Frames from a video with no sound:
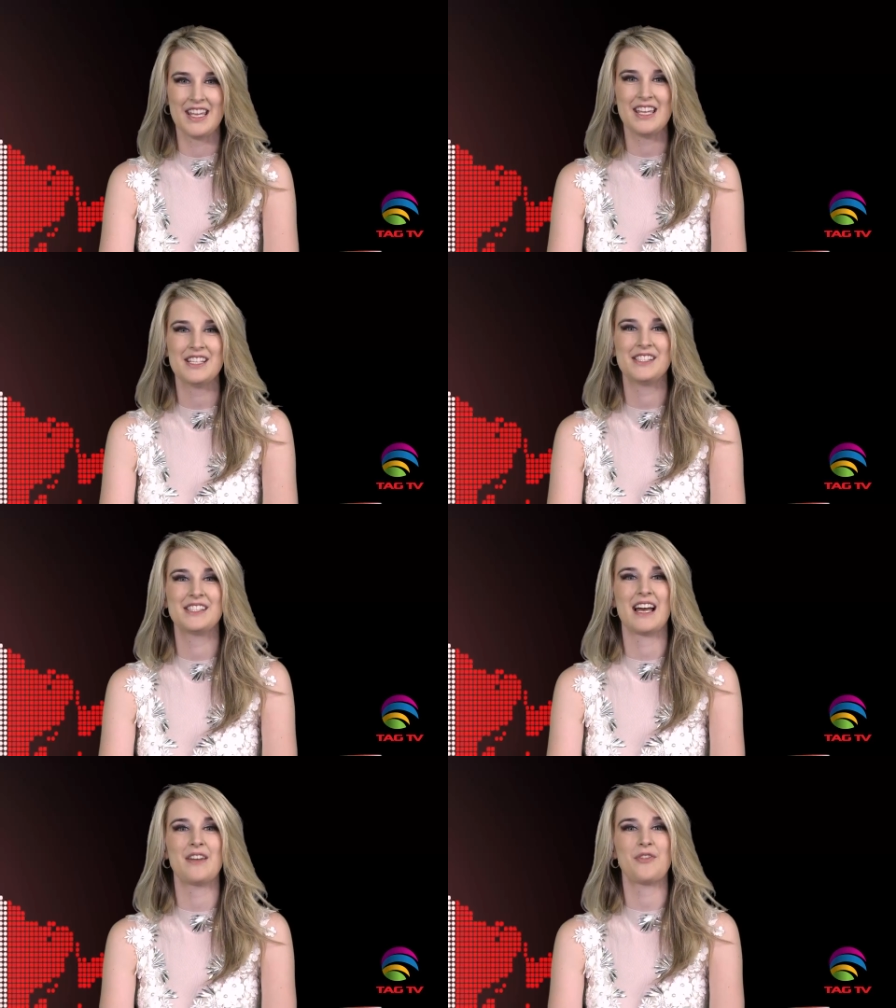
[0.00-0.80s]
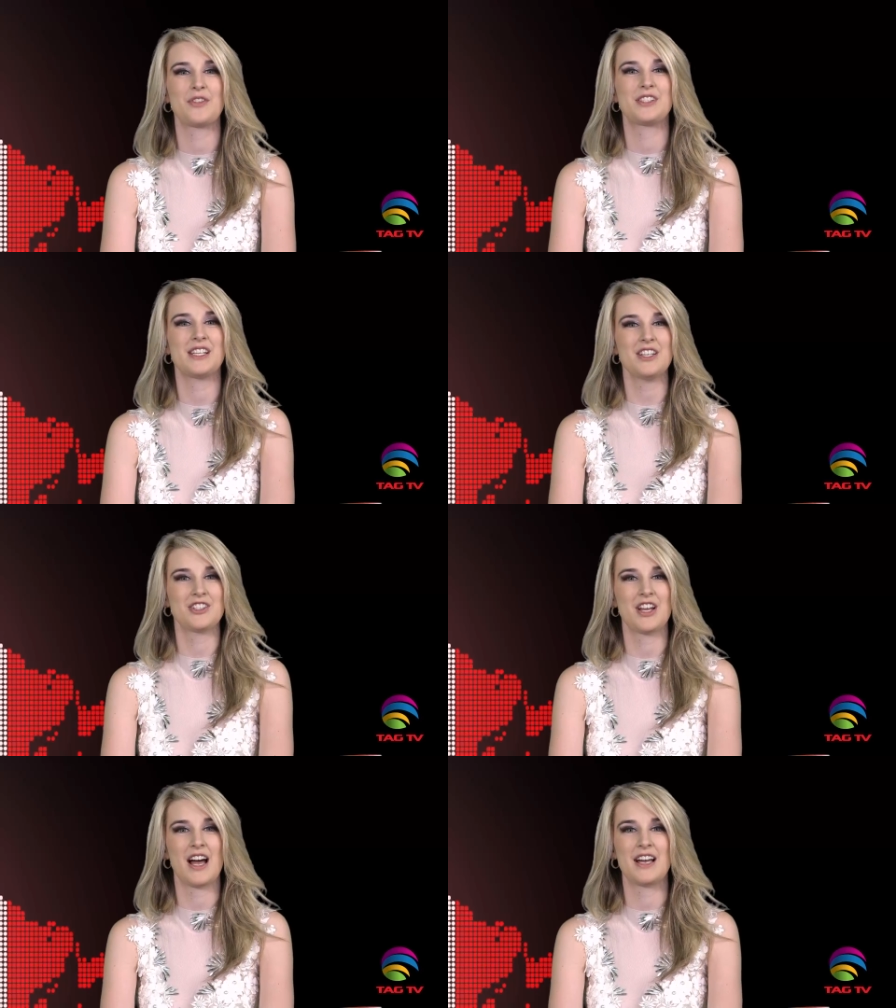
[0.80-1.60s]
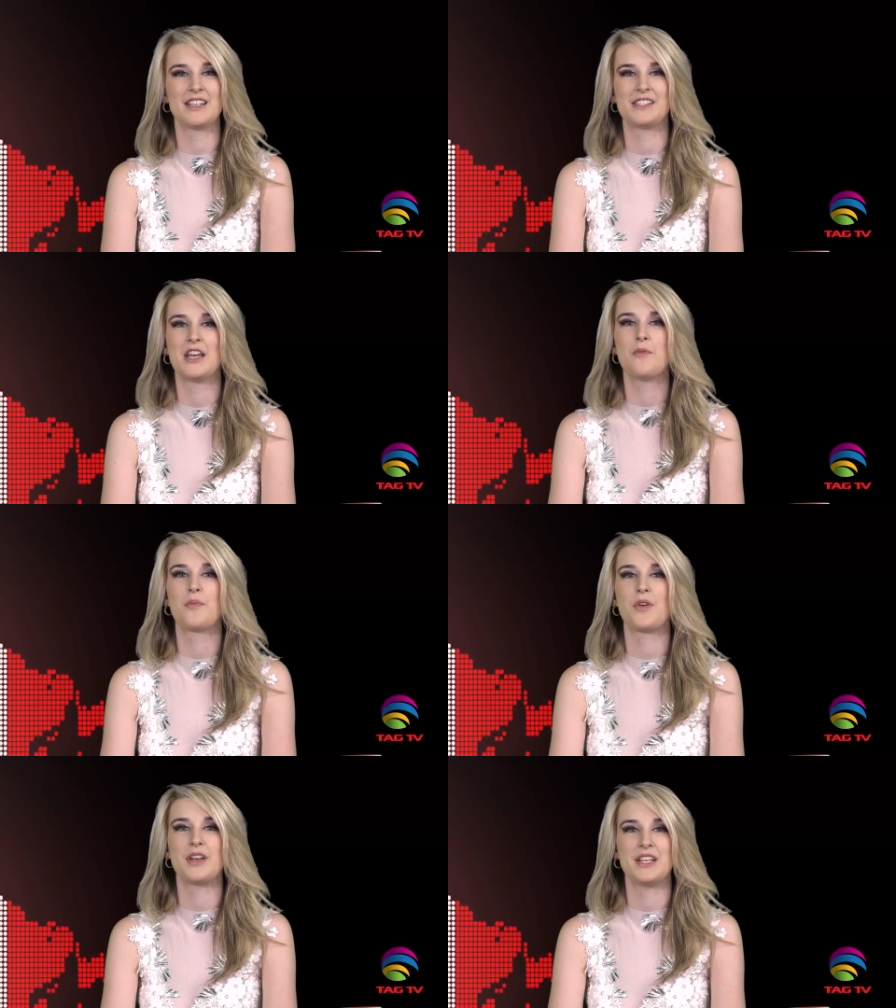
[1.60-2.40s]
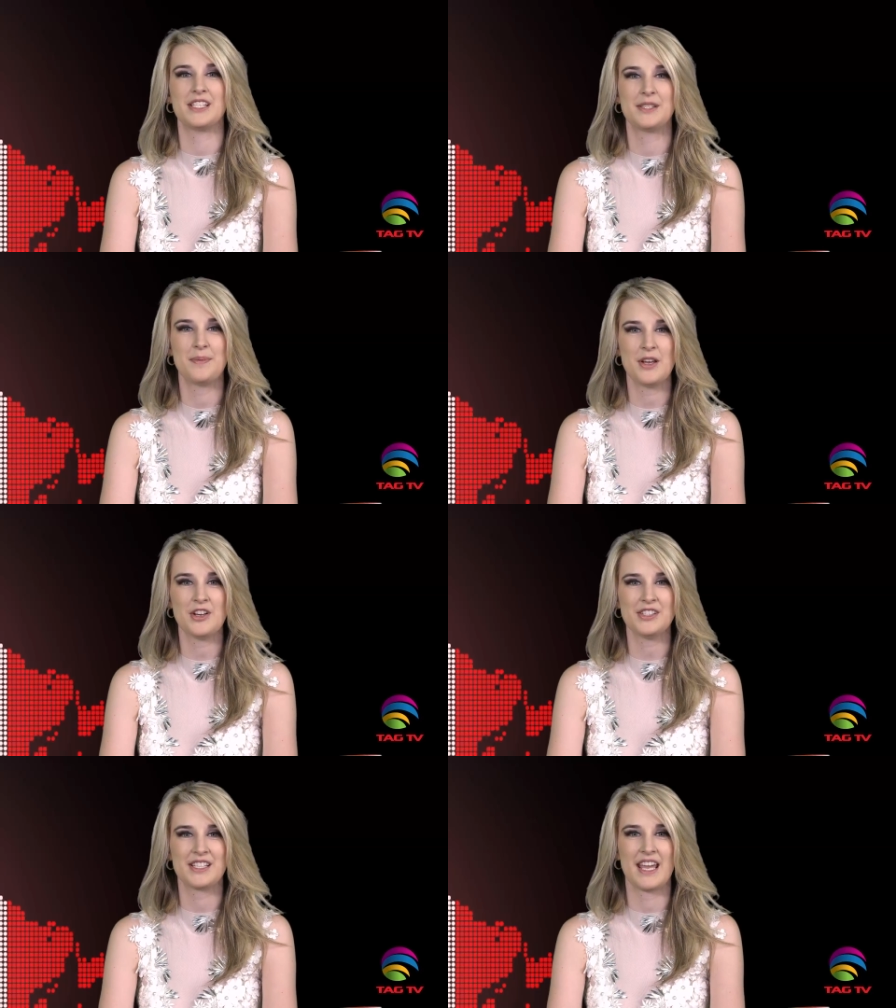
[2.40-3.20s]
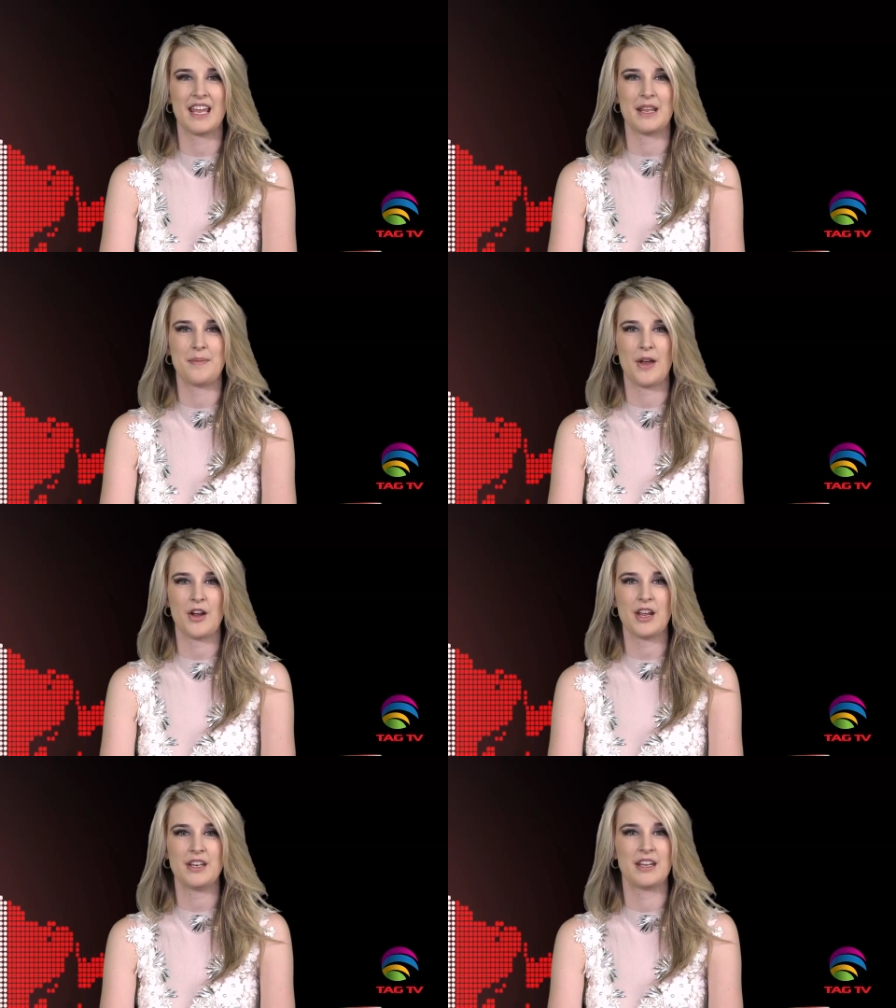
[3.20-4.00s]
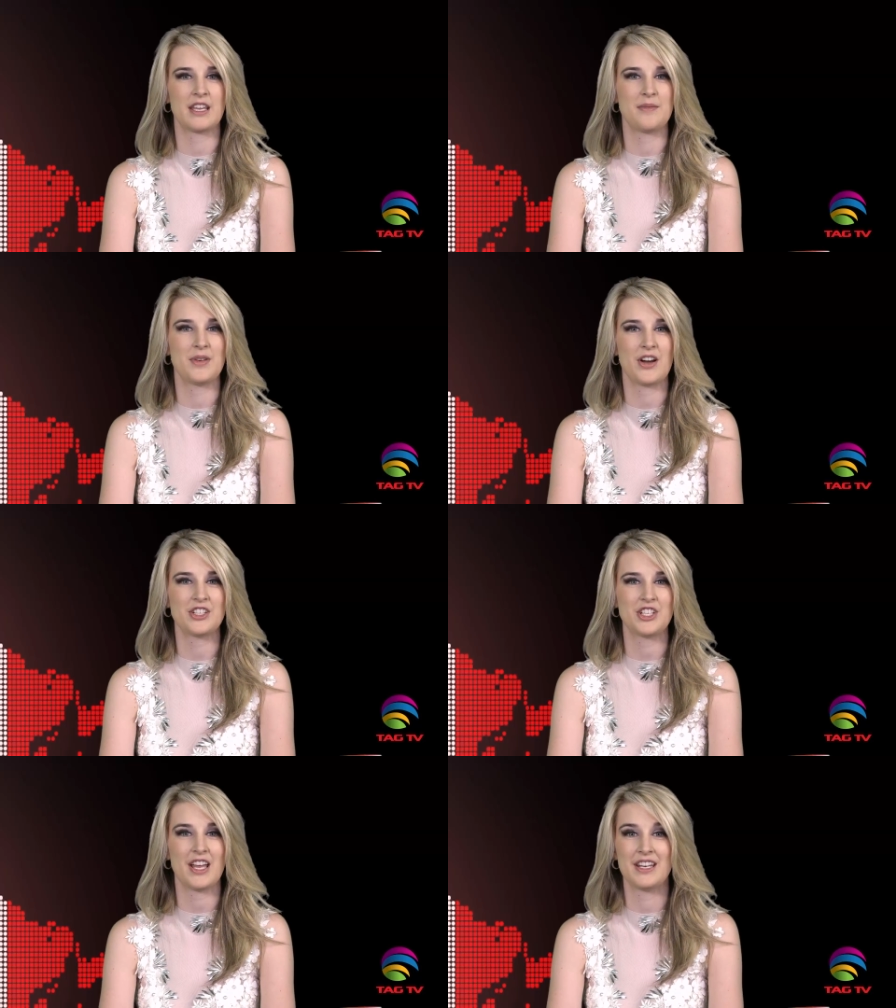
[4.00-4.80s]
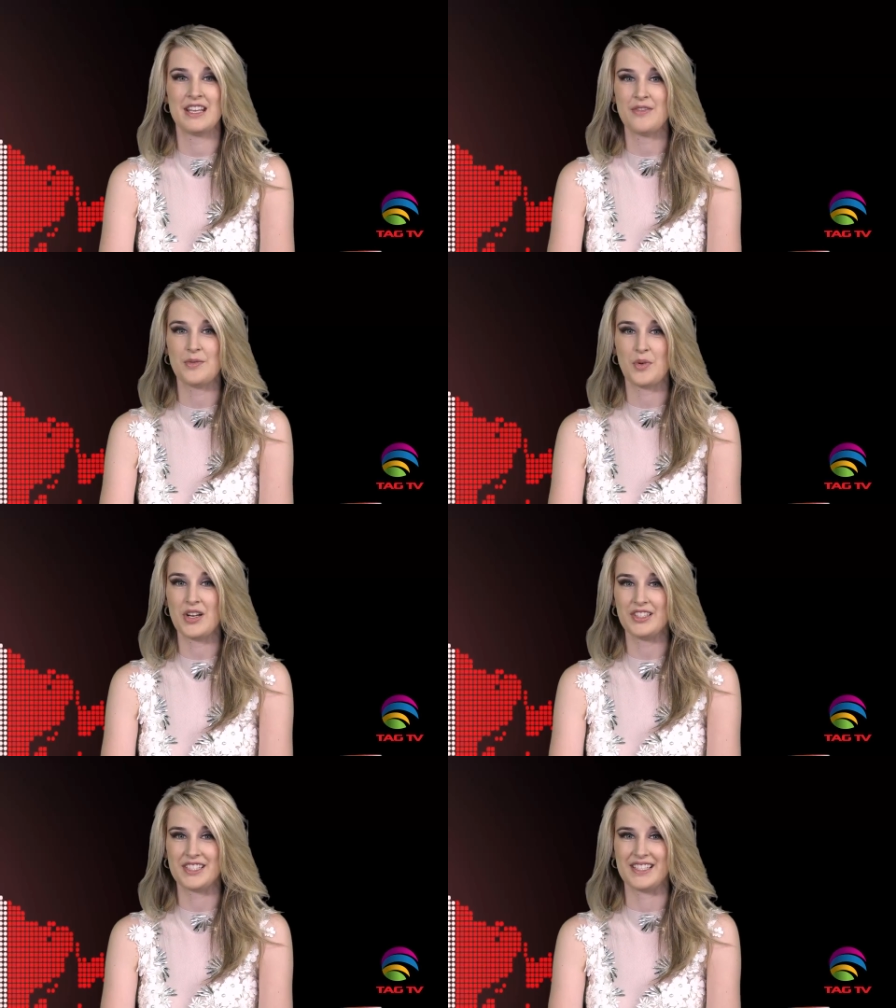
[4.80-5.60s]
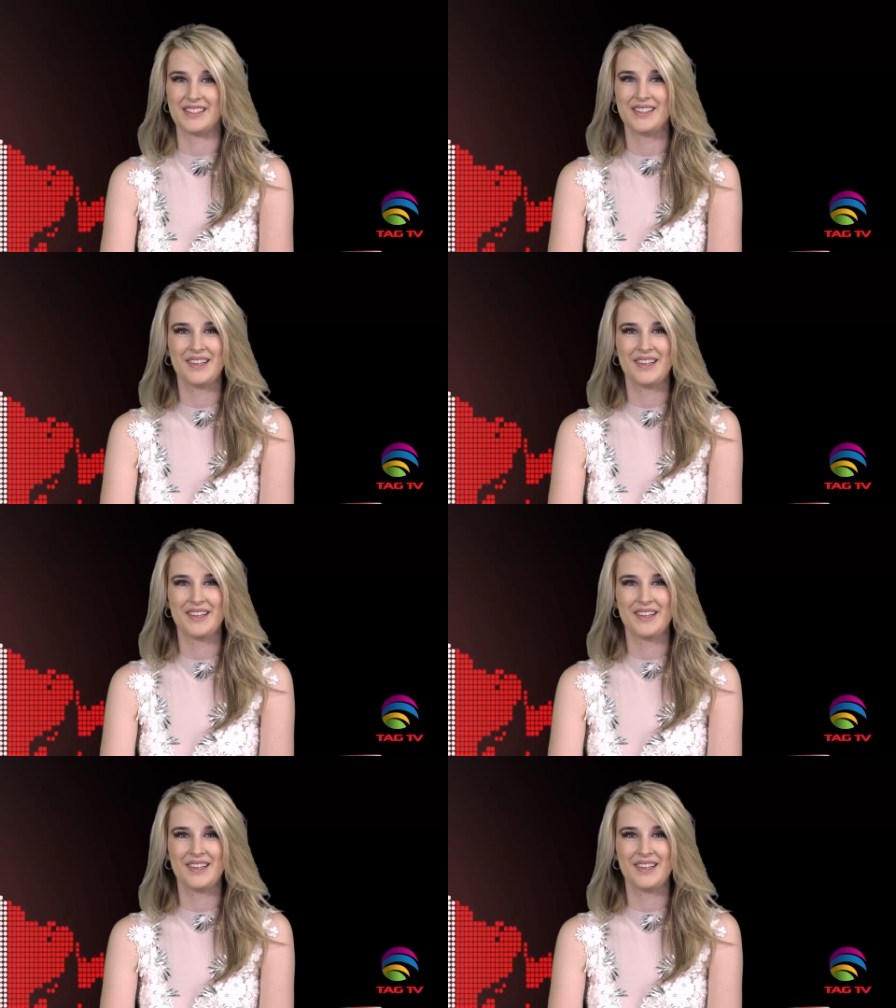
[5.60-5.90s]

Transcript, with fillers: He has designed for such as Britney Spears, Katy Perry, Nicki Minaj, and even royalty.